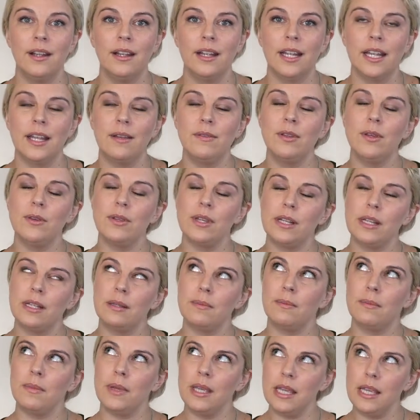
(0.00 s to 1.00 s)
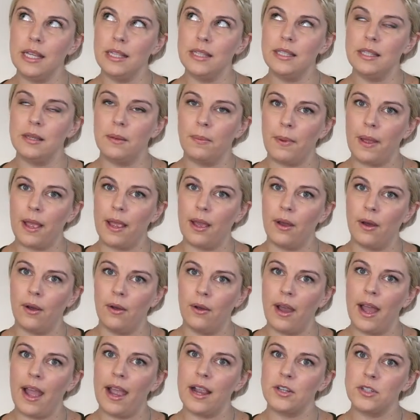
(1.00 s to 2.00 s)
Even though they didn't mean to bail,
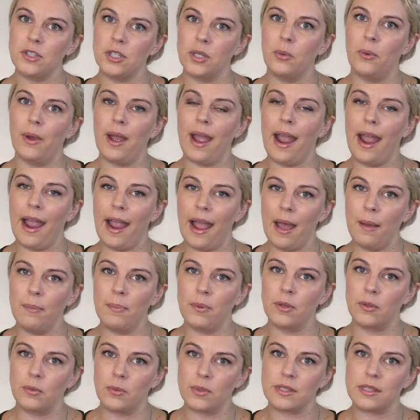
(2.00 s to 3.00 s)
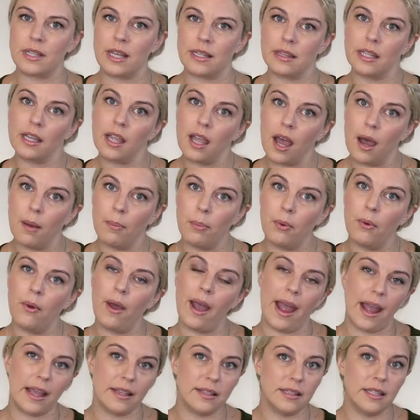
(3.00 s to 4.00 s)
actually what happened was that the couple
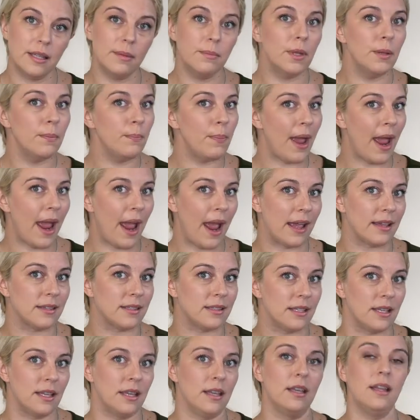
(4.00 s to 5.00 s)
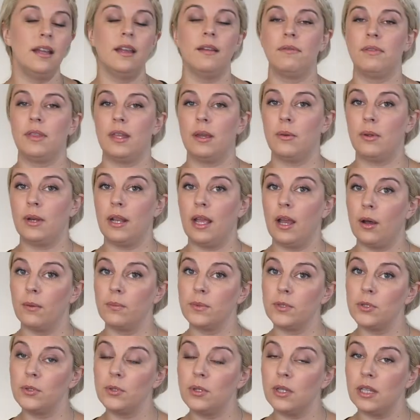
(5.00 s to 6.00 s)
asked them in passing if they would help
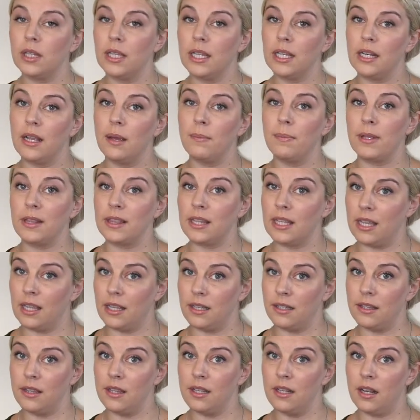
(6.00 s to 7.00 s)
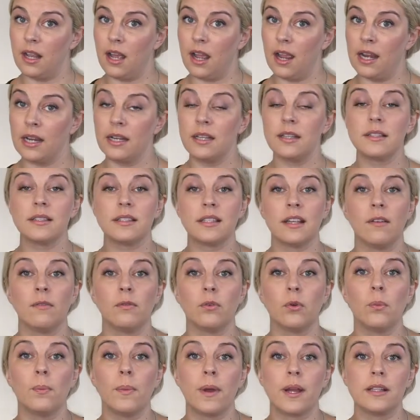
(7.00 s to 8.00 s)
do cleanup at the end of the night
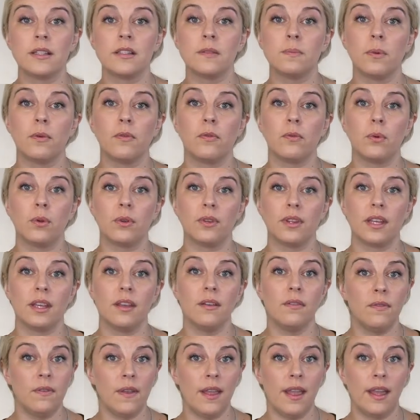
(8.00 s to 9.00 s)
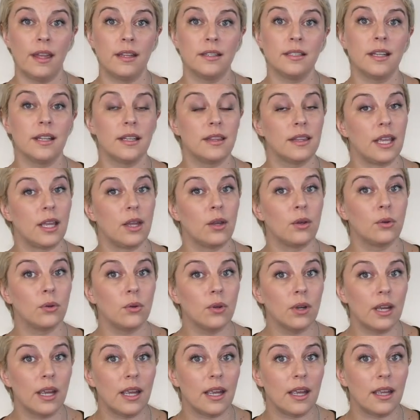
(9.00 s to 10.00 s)
several months before the event, and they
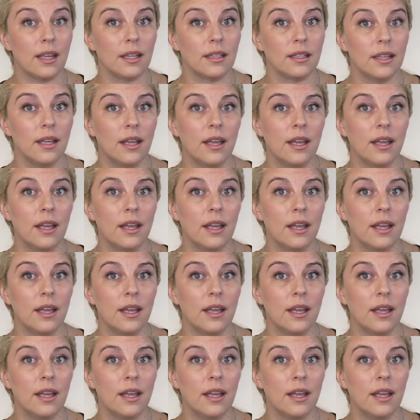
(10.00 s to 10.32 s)
agreed.